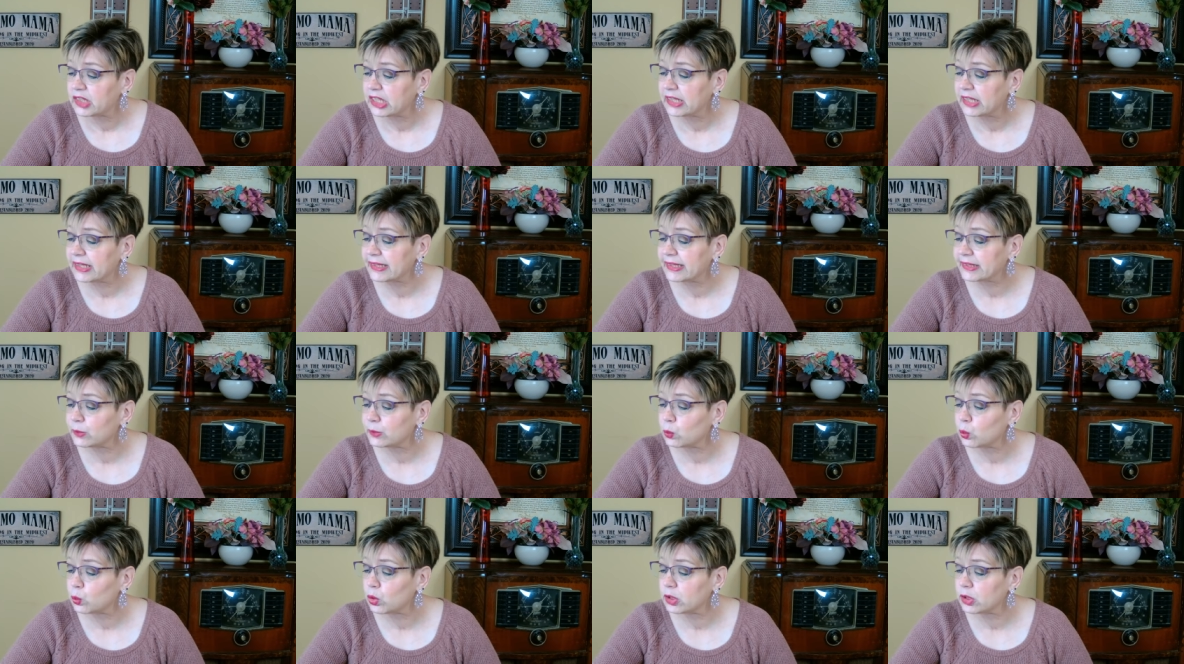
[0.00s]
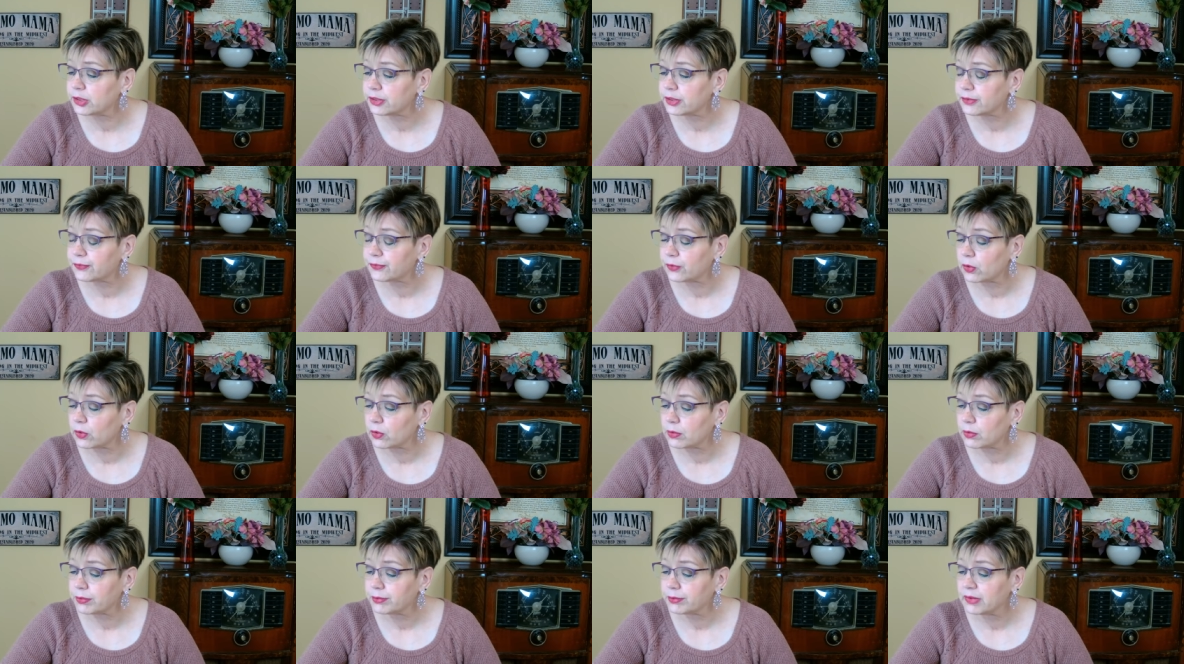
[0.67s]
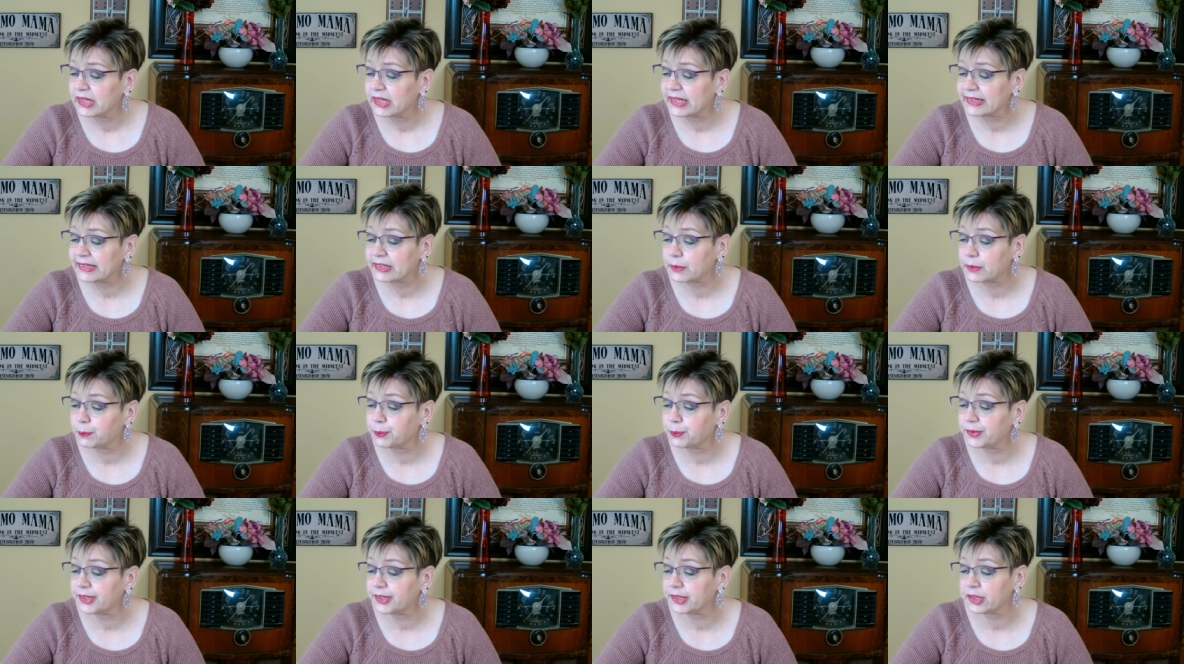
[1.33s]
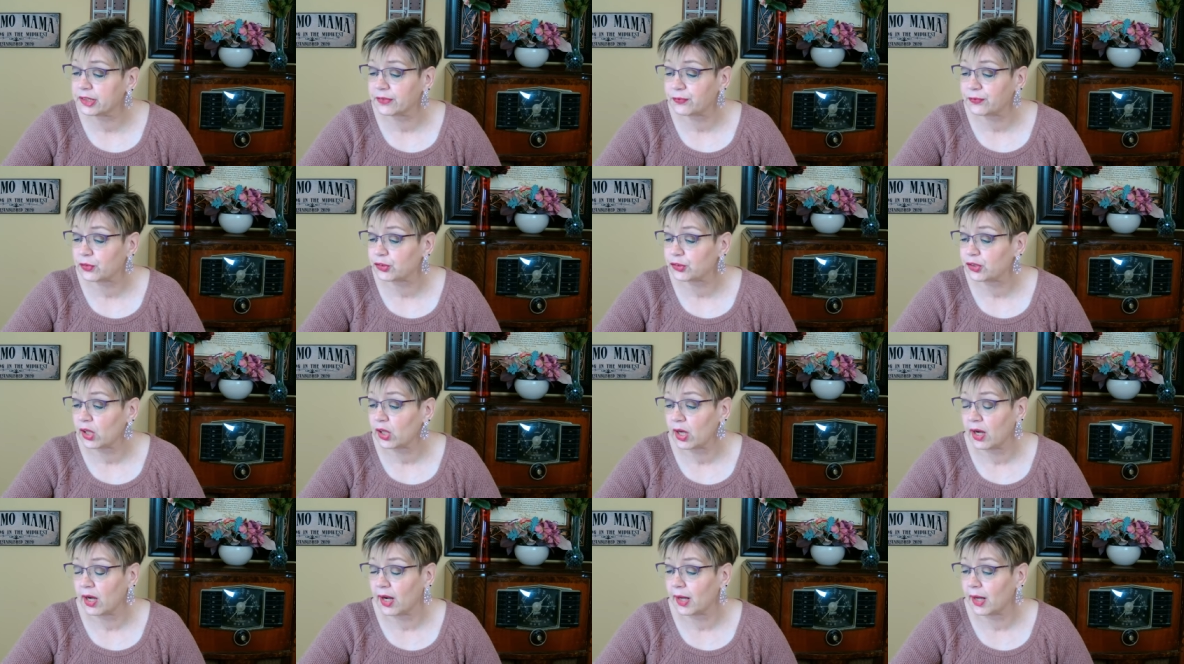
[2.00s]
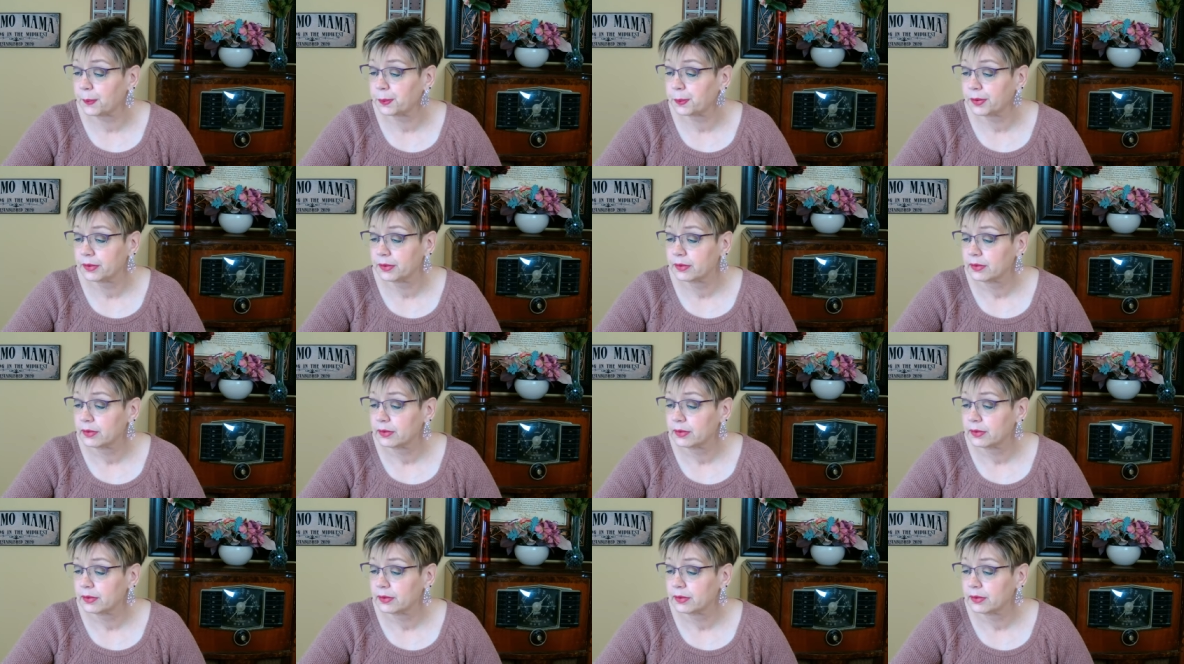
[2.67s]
It's wonderful. It's a beautiful top.